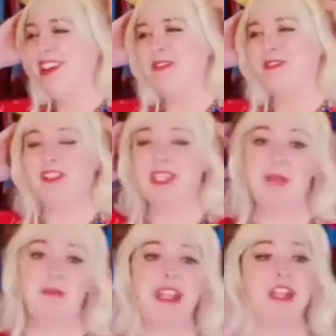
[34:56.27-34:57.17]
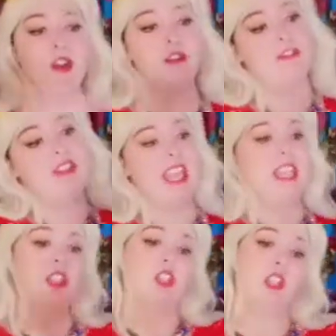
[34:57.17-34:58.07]
flipping your fins,
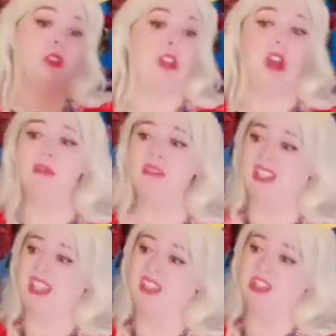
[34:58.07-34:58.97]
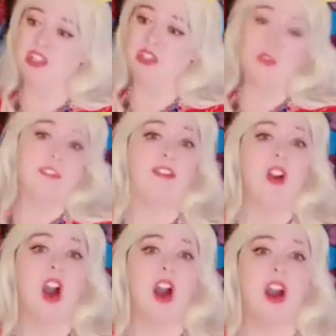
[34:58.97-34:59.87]
you don't get too
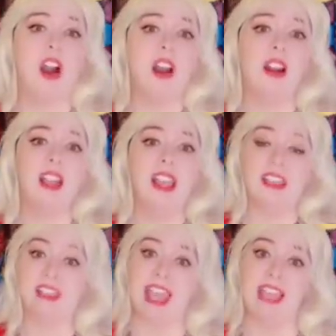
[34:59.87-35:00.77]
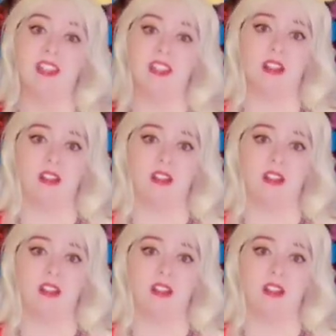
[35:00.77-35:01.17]
far. Legs are